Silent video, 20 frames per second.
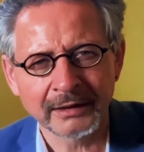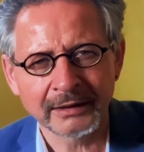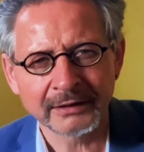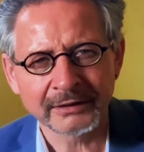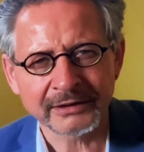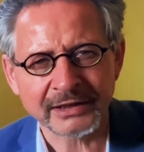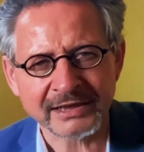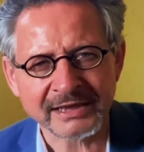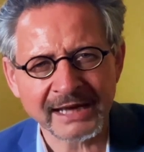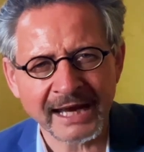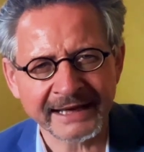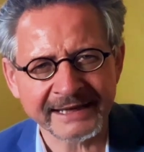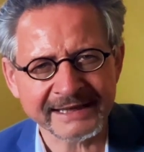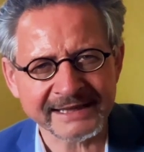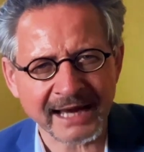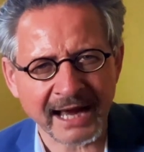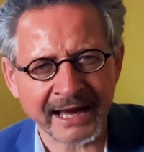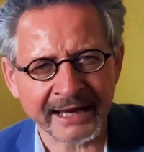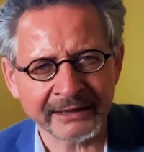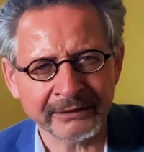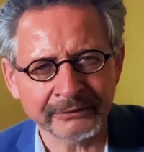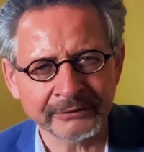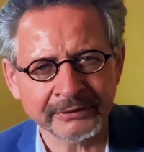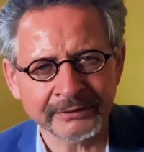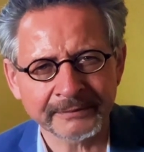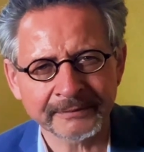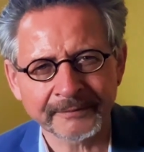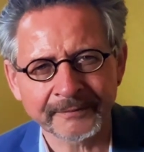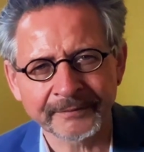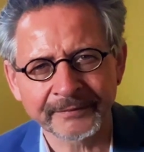Just like Zion,
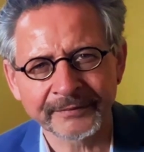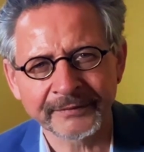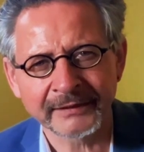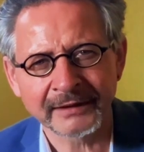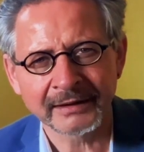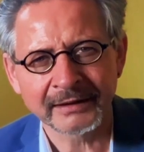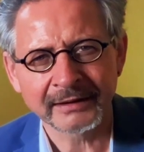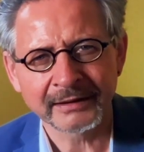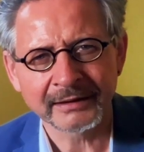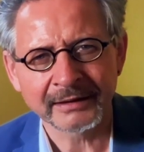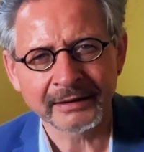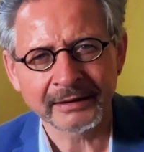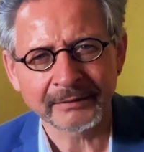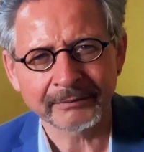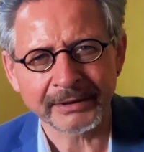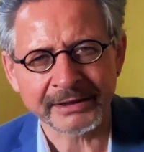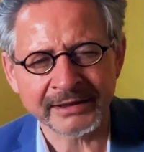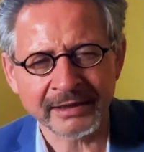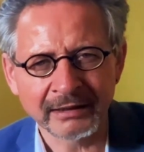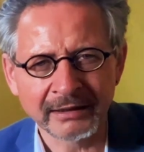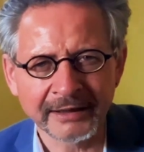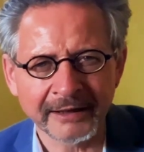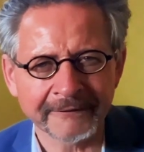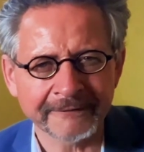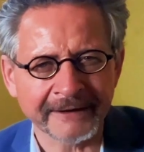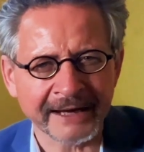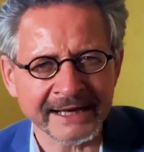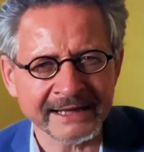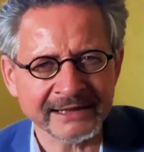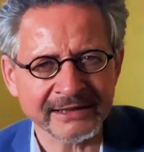Matilda
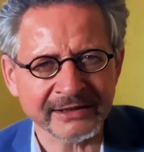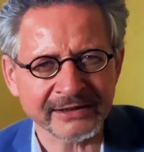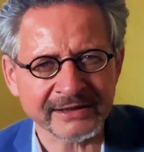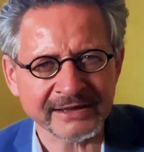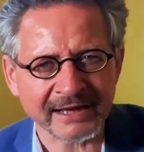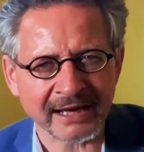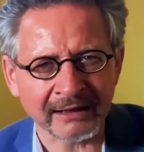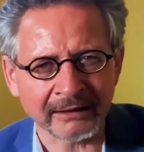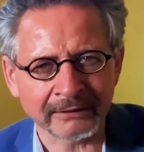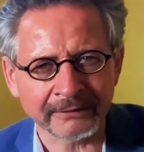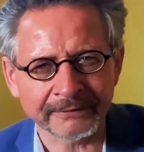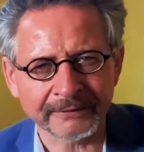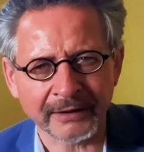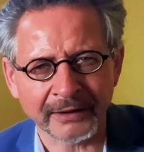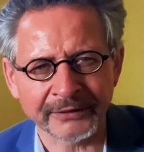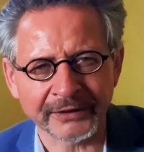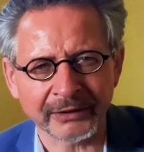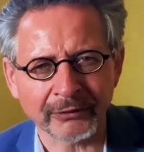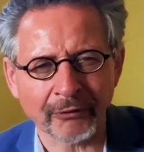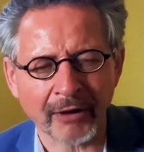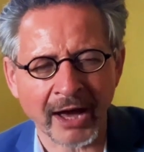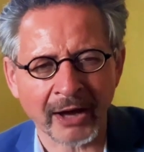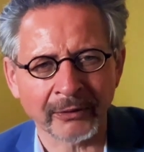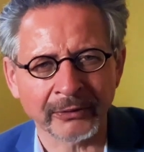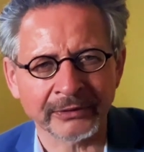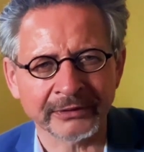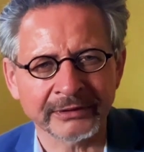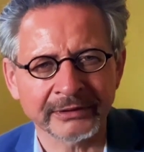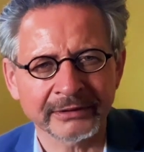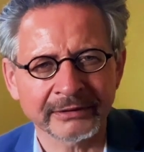finds herself on the
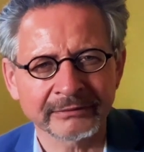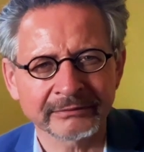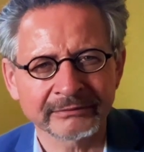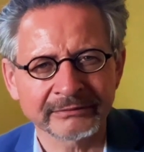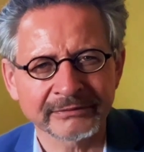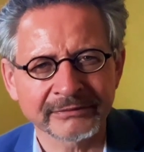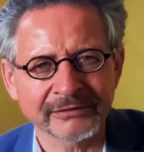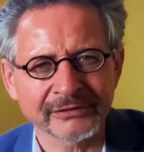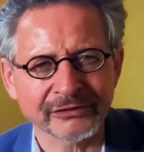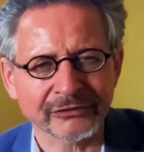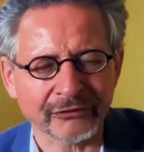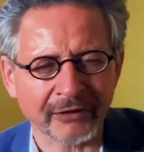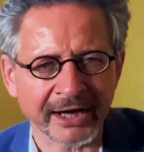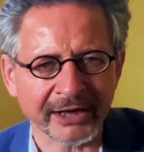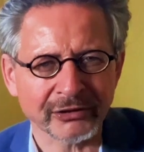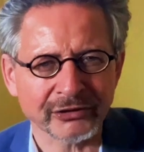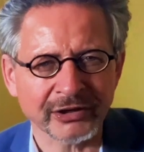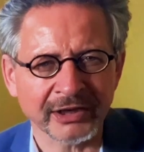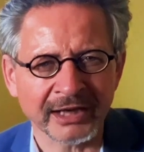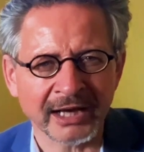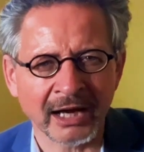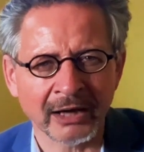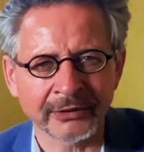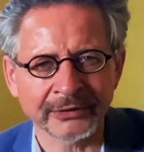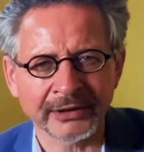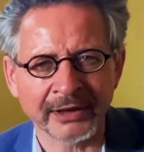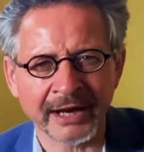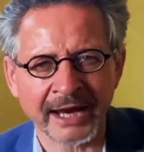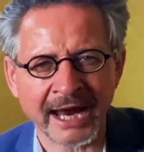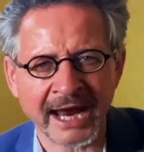ground, stretching out
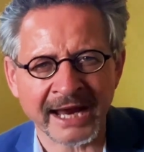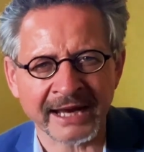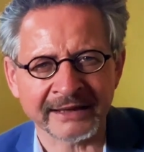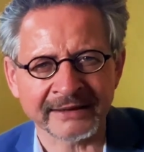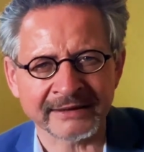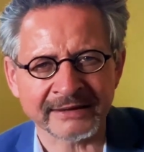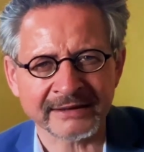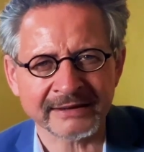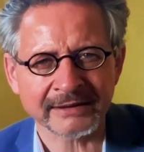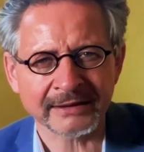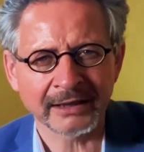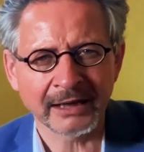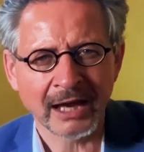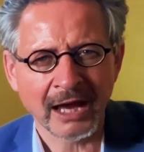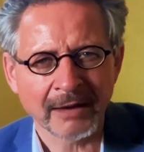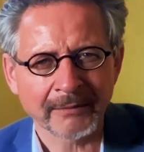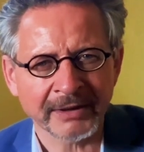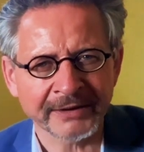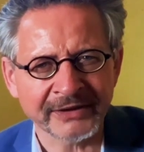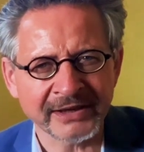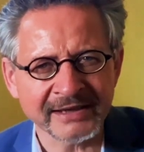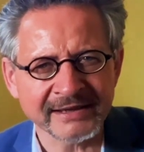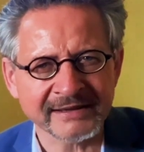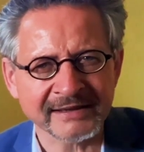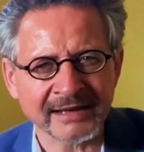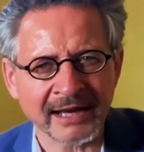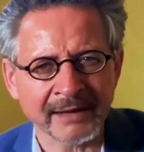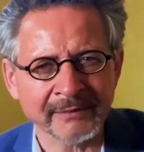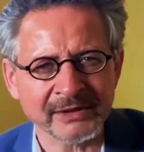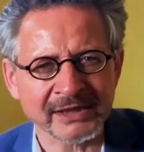her hands. But this
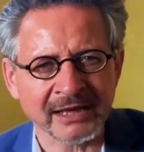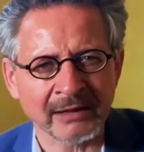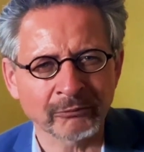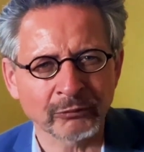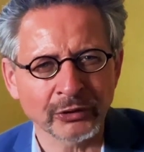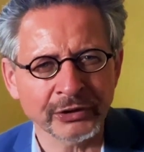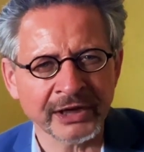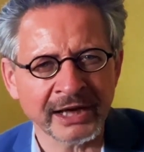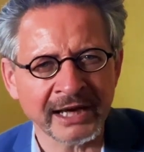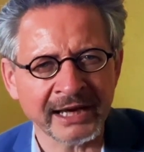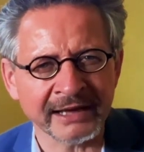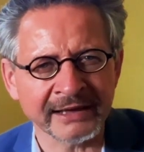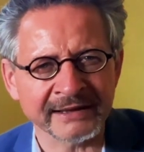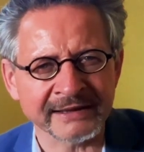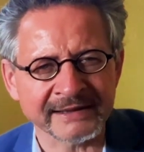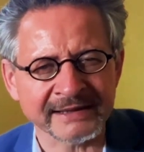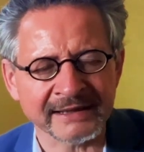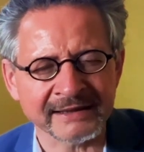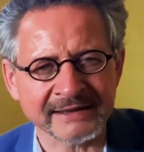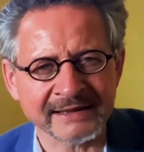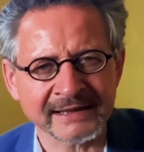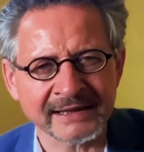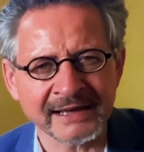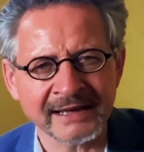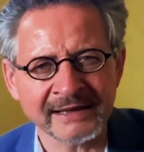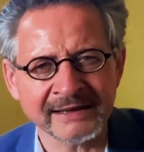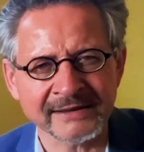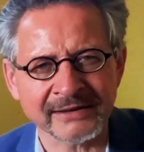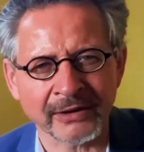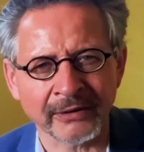time someone hears and
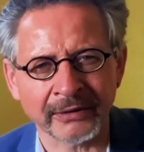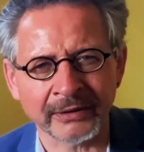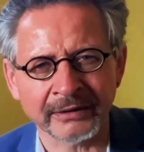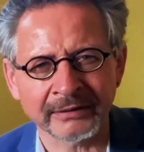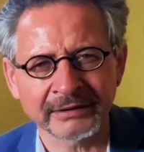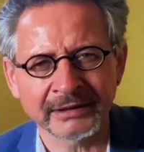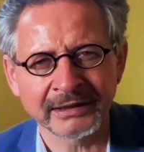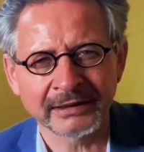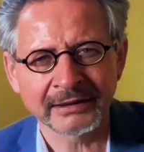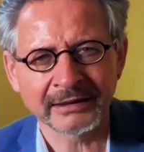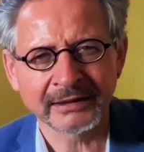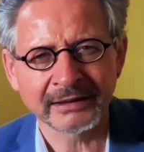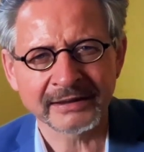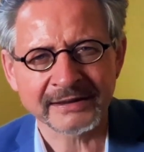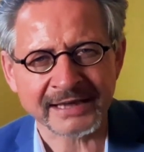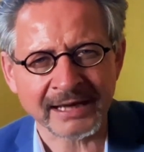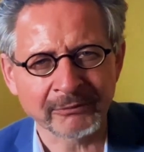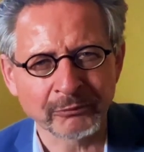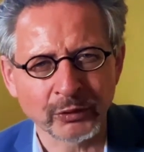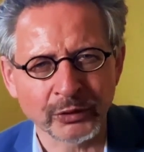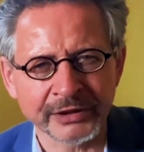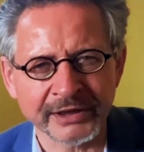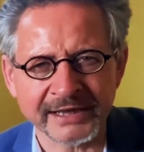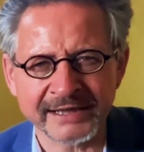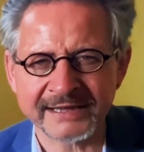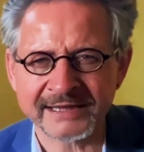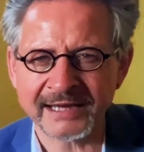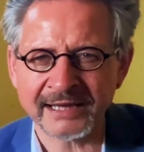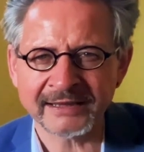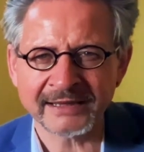sees her. Someone is
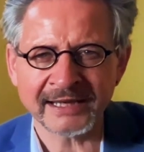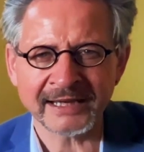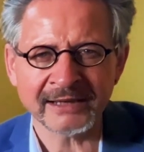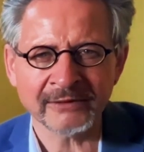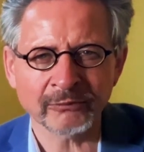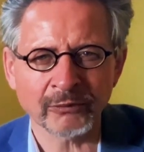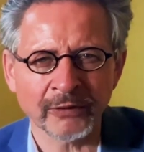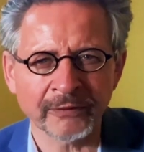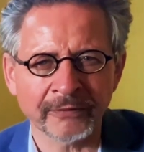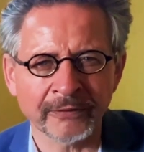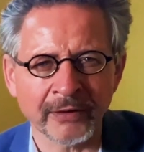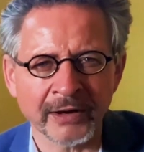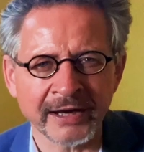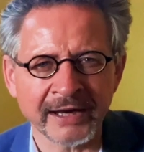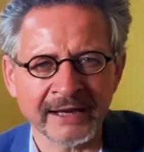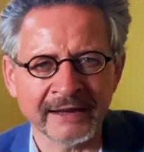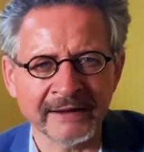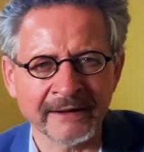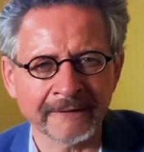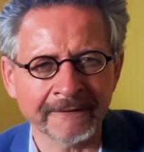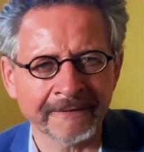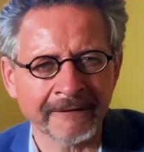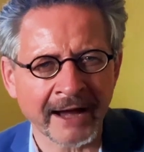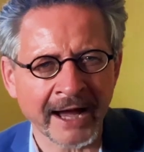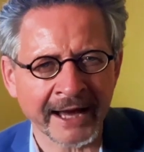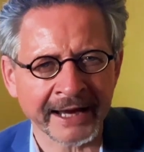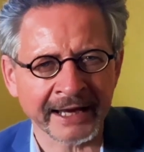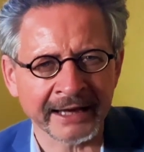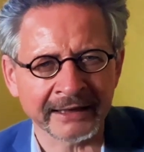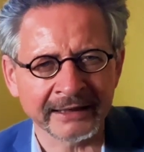sitting with her in the
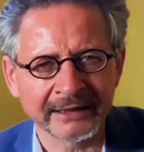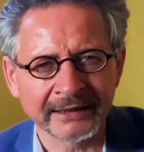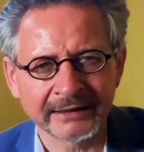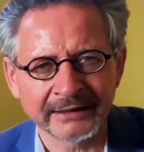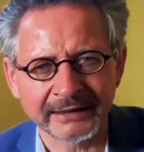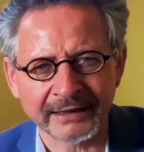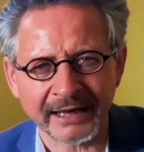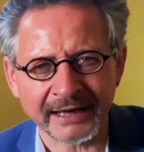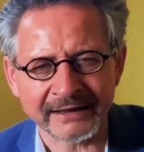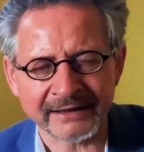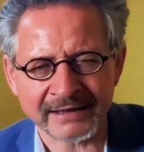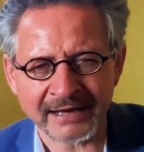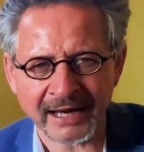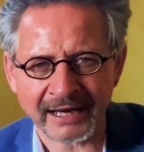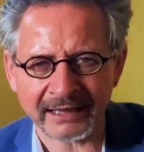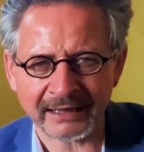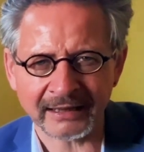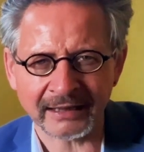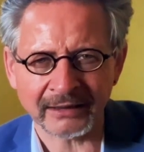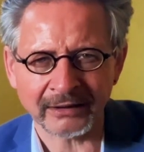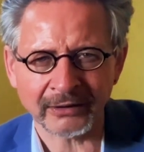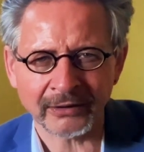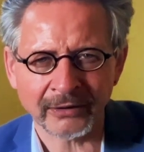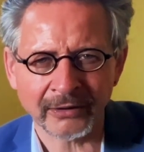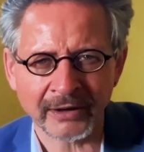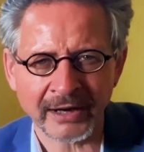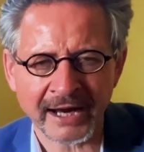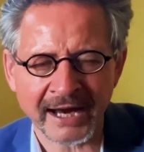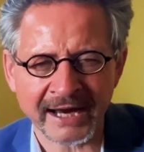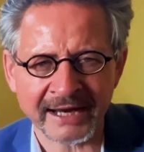fire and taking
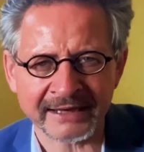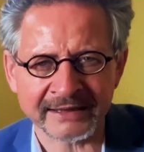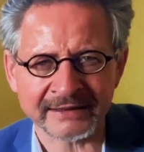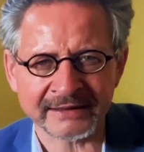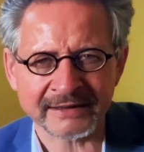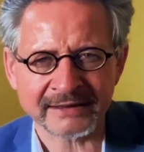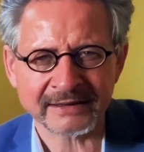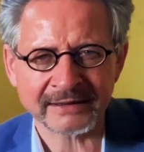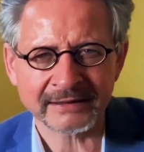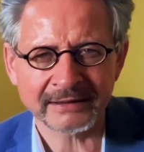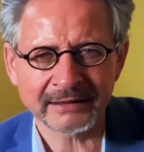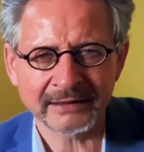her hands.